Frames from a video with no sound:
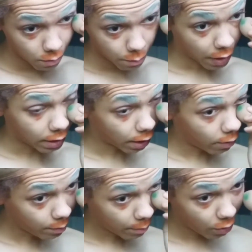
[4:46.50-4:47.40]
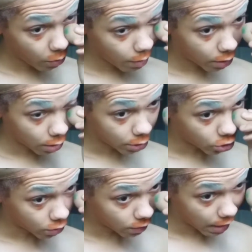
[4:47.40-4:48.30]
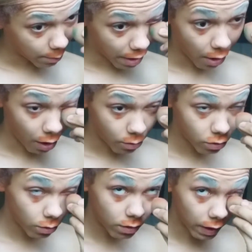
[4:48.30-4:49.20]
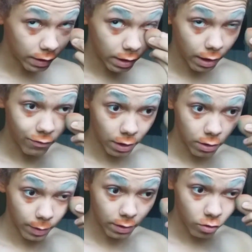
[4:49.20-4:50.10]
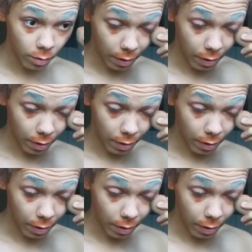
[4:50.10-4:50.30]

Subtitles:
But I remember when auditions came out, I was so excited and I flooded right to them.